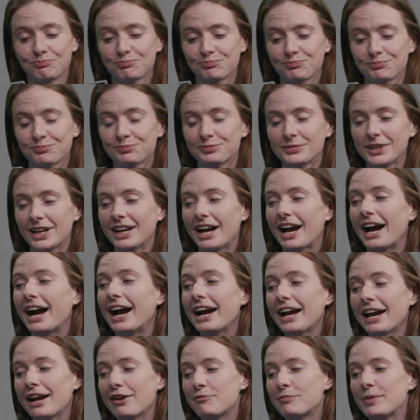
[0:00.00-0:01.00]

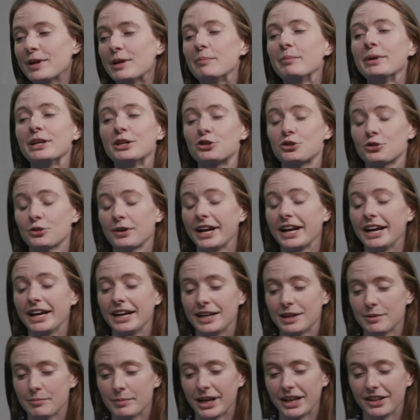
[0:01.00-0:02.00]
I have been
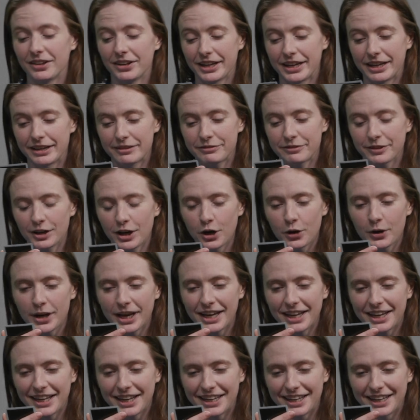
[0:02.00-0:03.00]
betrayed in my life.
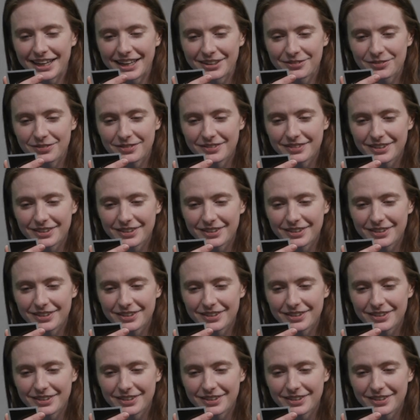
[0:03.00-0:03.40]
Okay.